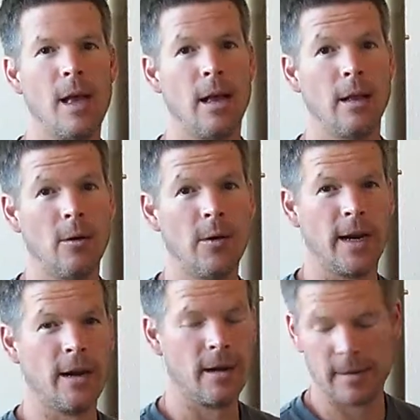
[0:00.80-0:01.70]
Hello
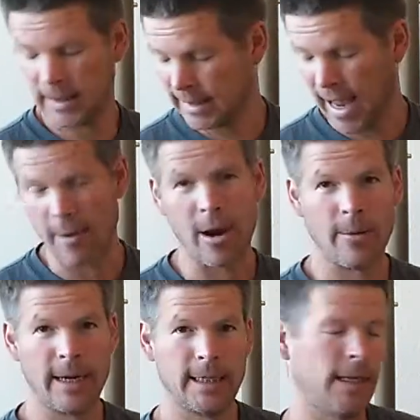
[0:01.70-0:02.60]
there, Sye
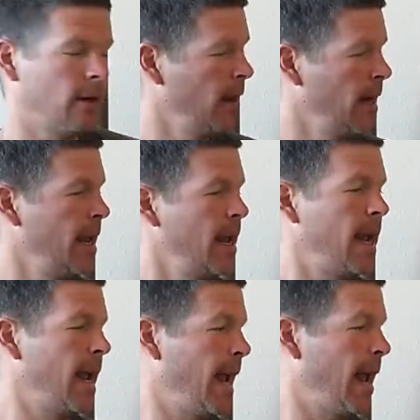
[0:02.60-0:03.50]
Rodriguez here,
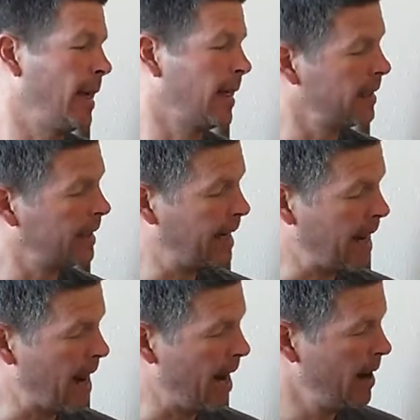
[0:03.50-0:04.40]
and
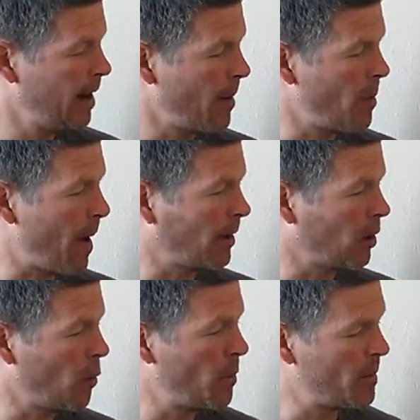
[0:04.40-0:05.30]
today I'm about to
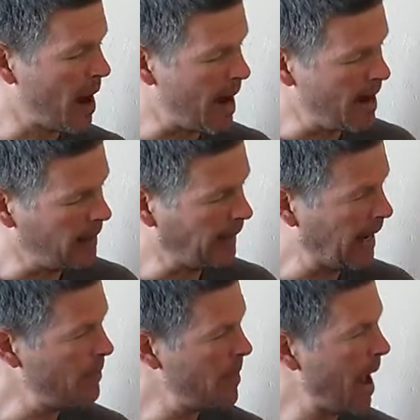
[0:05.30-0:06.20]
open my
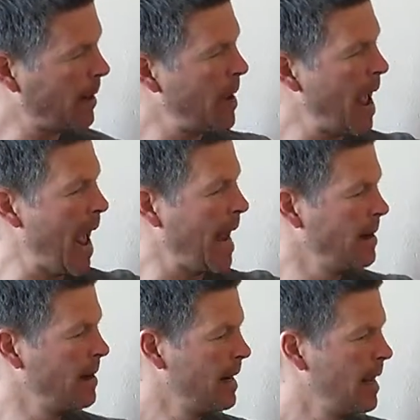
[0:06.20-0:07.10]
LaidBack
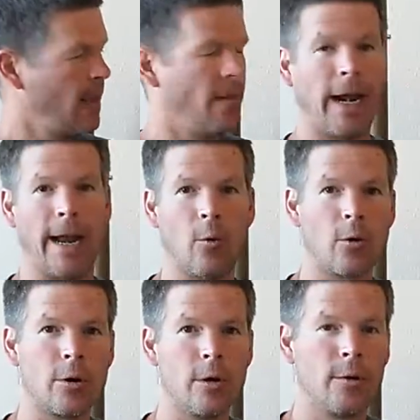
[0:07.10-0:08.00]
pad that I
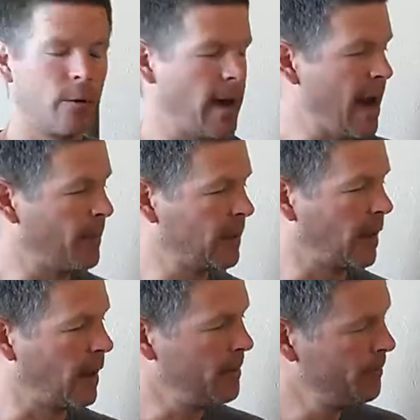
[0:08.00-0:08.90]
ordered through
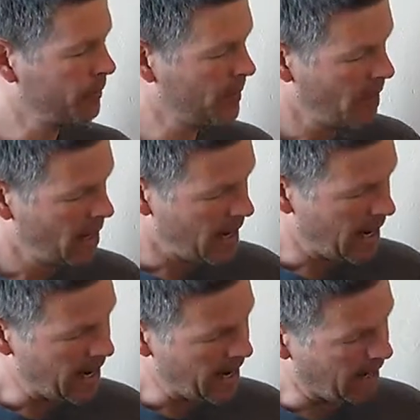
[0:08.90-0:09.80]
Amazon,
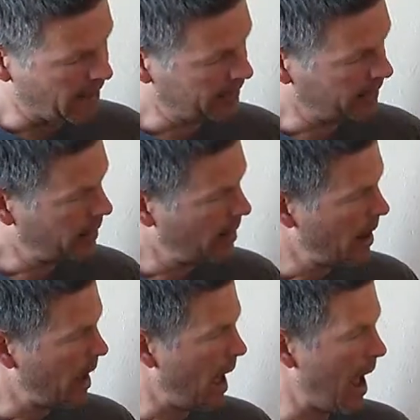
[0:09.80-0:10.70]
and
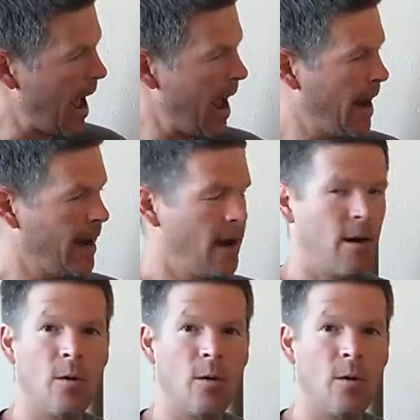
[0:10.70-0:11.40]
I